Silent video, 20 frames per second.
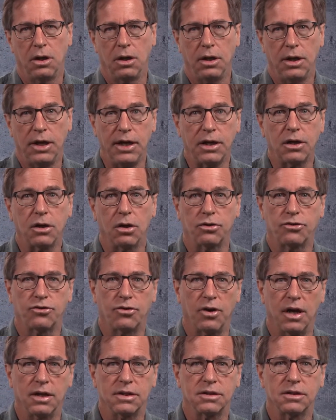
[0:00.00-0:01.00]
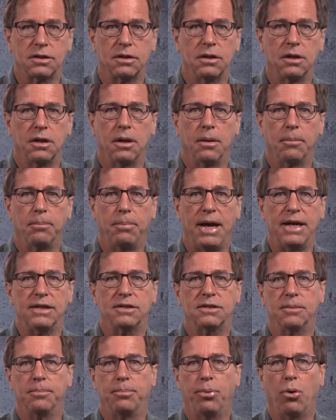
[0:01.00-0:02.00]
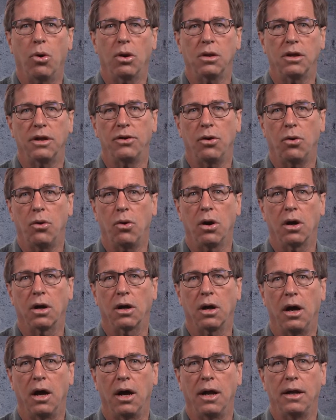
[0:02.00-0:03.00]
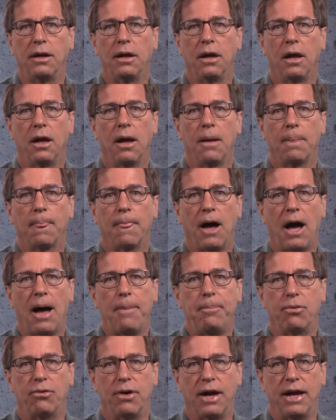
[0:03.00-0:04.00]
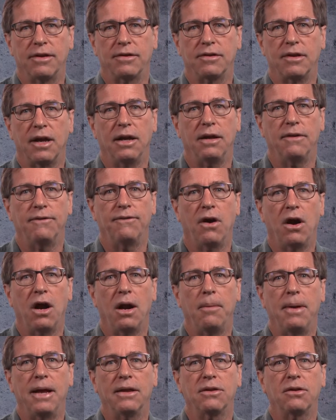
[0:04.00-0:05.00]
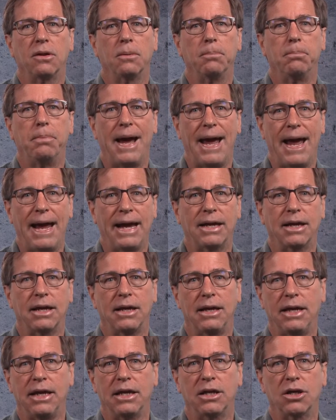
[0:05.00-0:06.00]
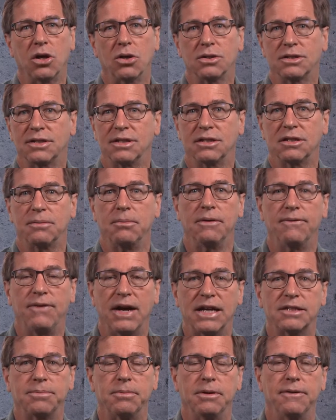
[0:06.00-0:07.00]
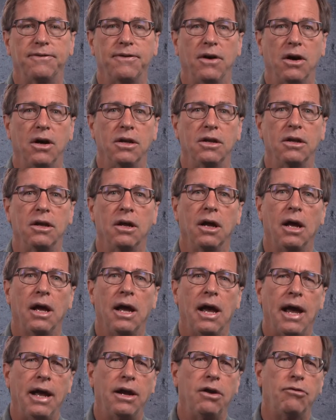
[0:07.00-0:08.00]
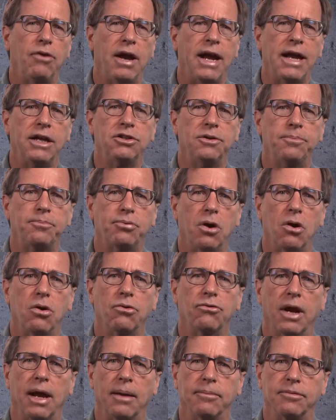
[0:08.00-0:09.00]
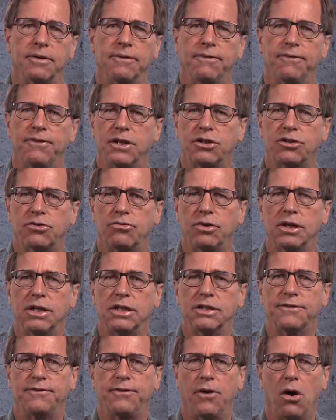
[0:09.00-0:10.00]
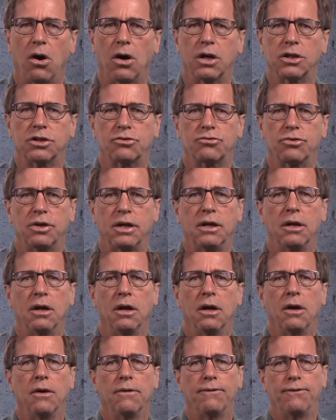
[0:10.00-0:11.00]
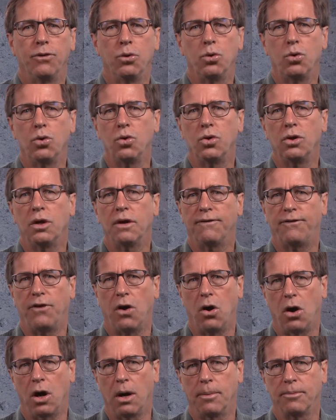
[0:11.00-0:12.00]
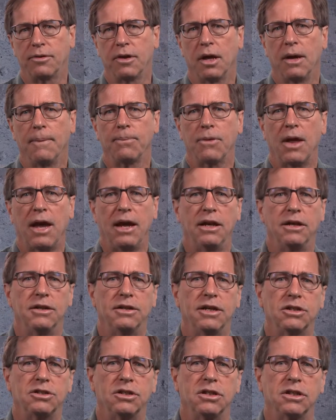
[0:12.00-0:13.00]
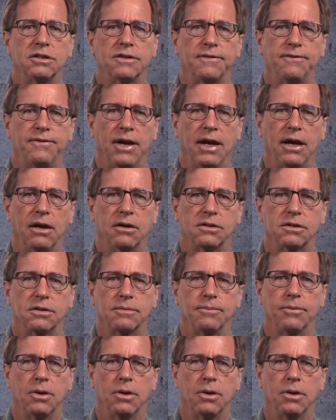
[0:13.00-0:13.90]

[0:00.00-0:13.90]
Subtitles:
EcoTrust, based in Portland, Oregon, operates an environmental bank, ecosystem investment fund, and a range of programs in fisheries, forestry, food, farms, and indigenous affairs.